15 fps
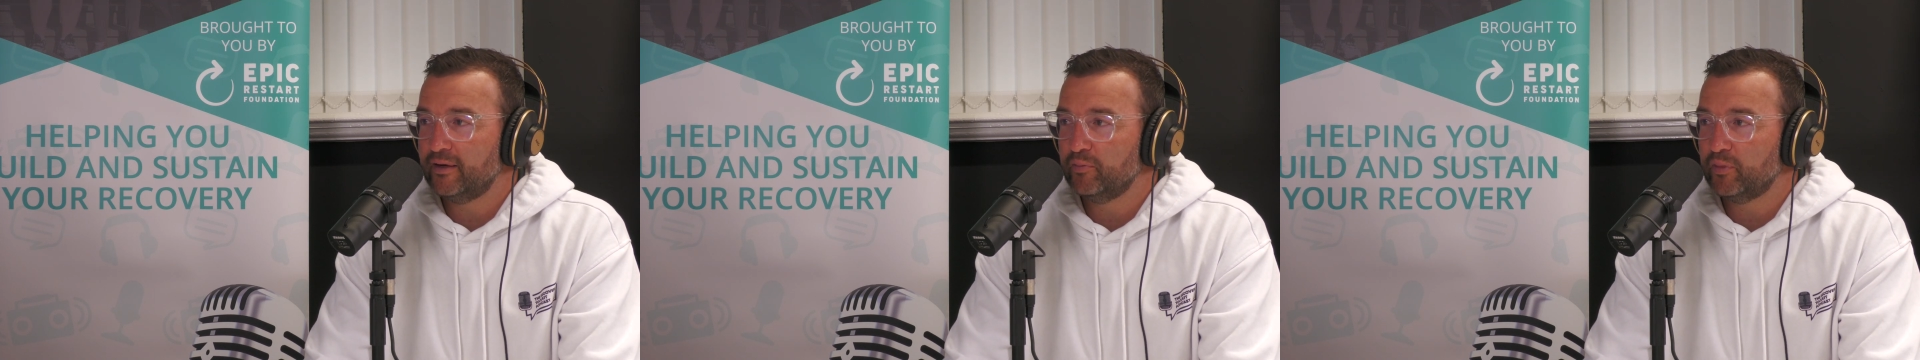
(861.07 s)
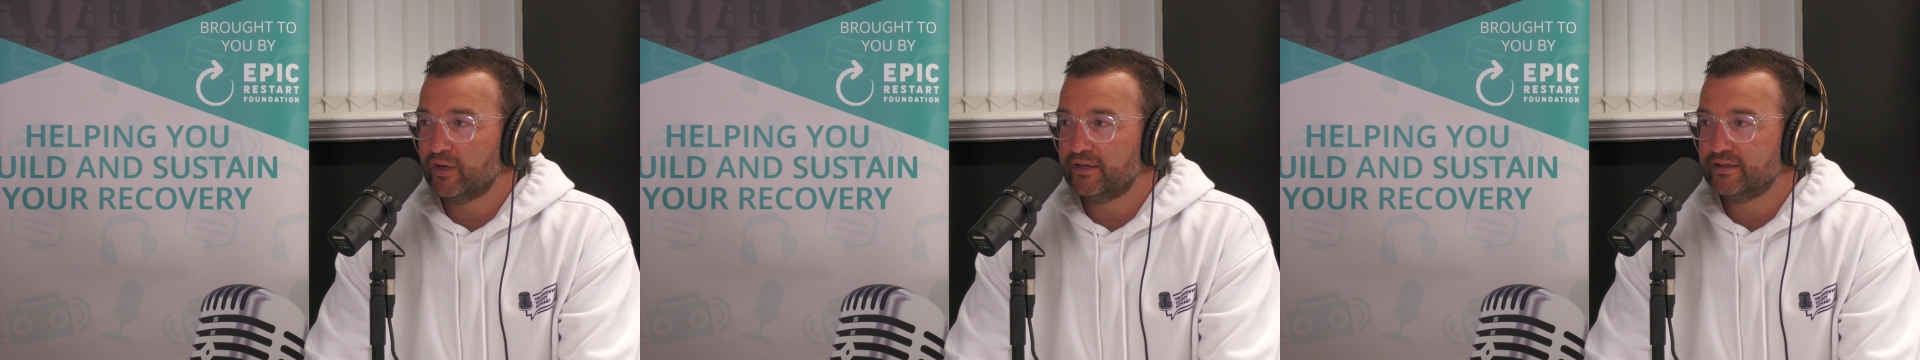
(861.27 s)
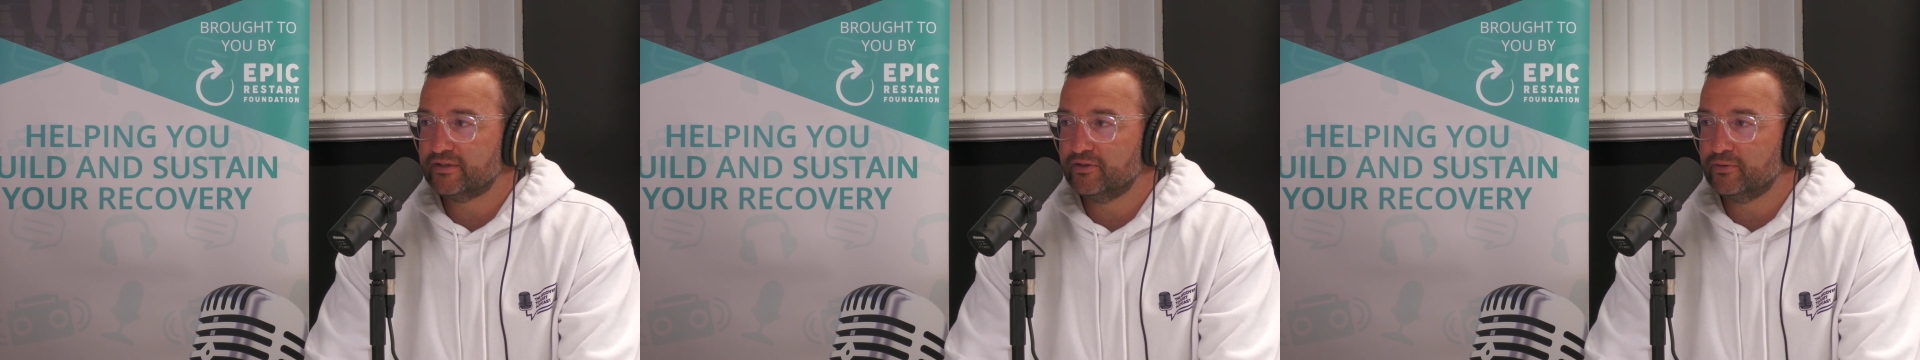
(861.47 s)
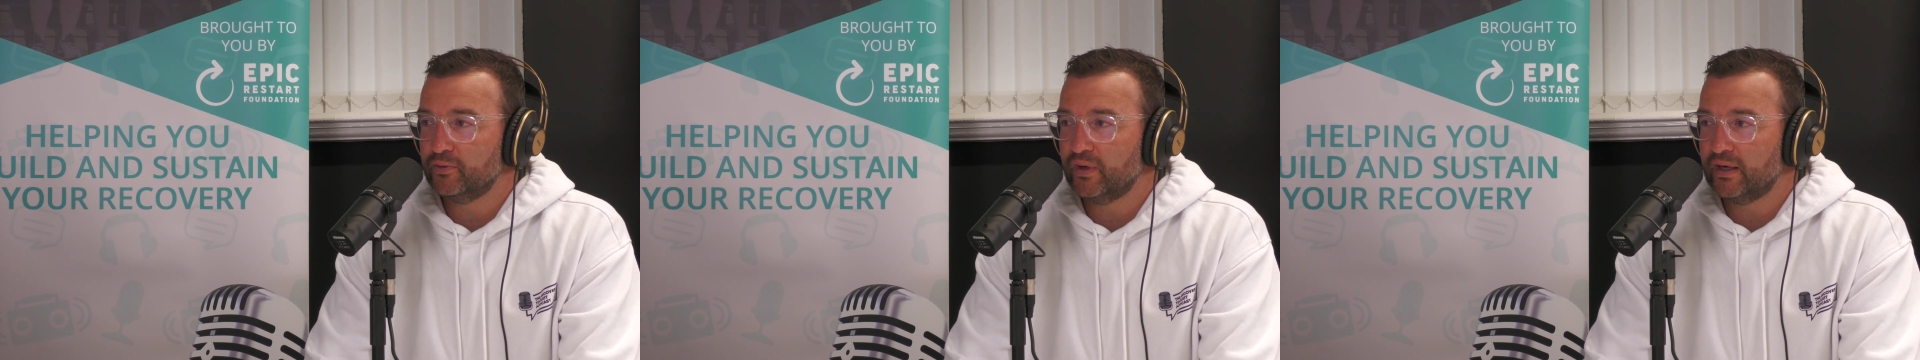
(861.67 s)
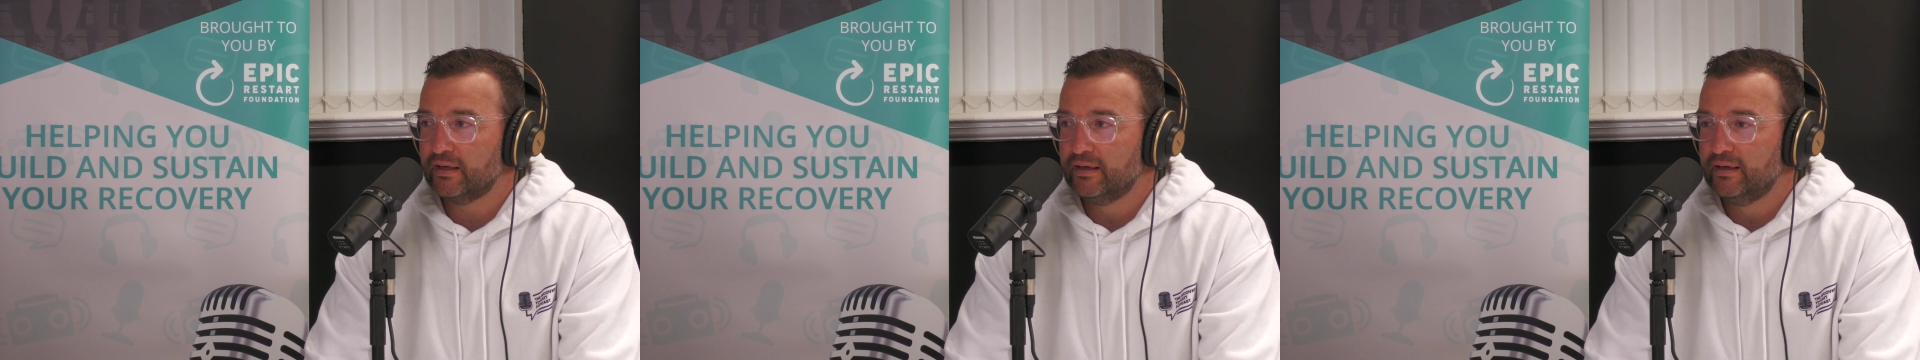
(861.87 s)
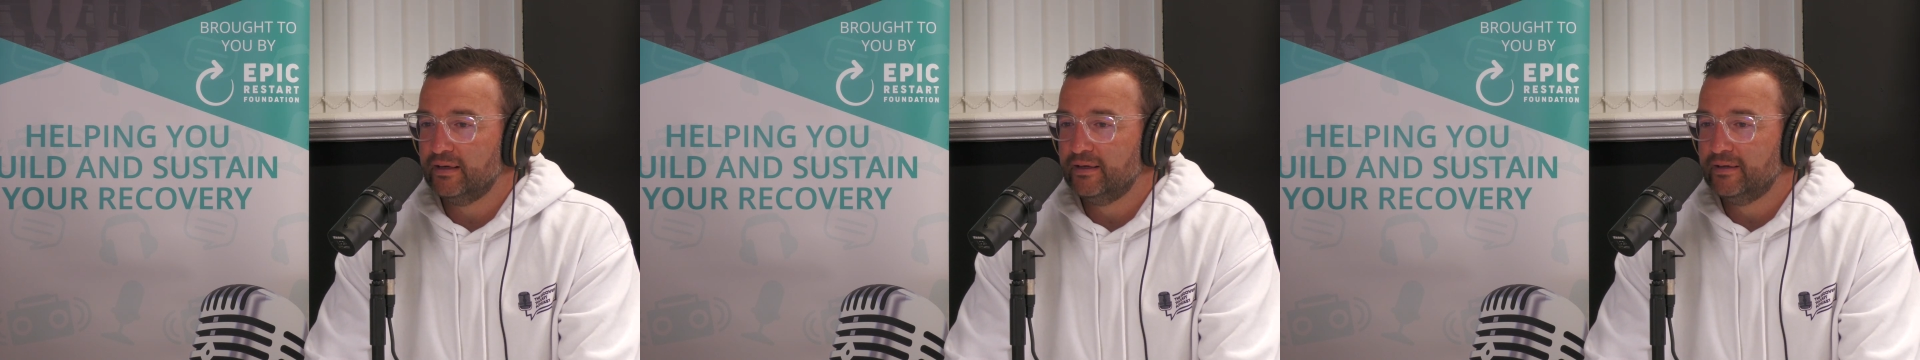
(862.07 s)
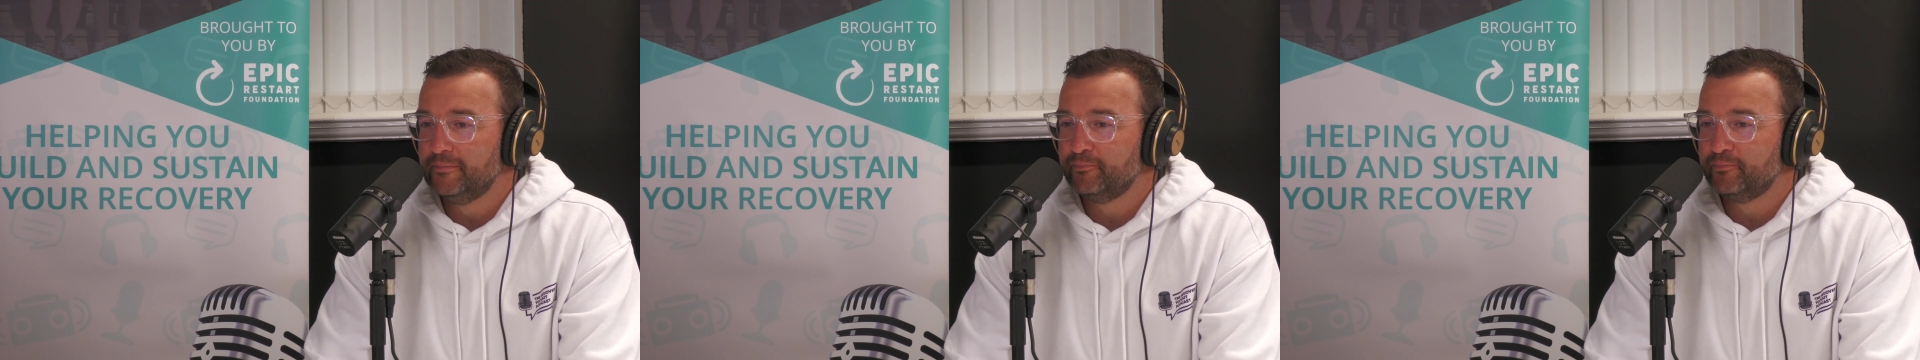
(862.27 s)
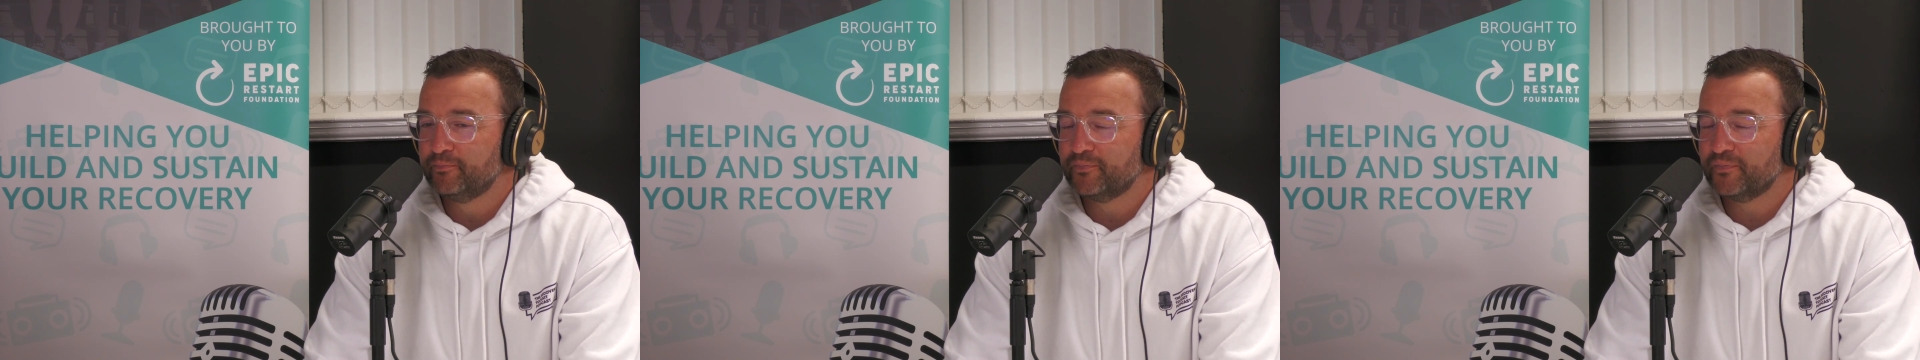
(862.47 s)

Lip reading: in place, don't we? Mm-hmm.